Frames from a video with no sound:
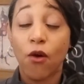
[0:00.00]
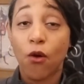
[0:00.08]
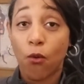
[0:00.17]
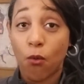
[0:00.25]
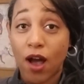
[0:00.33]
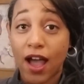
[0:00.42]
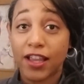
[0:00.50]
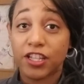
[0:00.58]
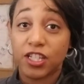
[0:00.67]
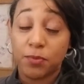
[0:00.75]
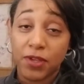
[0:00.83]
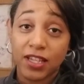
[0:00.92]
why
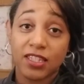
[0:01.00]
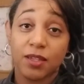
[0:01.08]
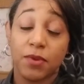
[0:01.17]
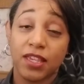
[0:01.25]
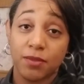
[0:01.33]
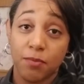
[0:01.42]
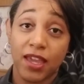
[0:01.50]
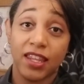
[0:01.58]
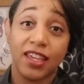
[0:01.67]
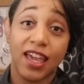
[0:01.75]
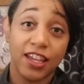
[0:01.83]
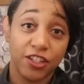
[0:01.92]
she picked up as
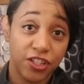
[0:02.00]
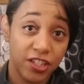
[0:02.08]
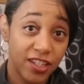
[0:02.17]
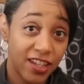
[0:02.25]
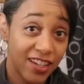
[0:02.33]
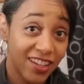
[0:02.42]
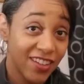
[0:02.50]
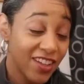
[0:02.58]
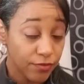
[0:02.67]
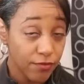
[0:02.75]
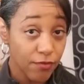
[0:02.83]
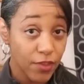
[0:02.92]
many as she did.
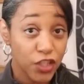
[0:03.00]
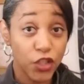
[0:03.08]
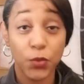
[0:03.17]
So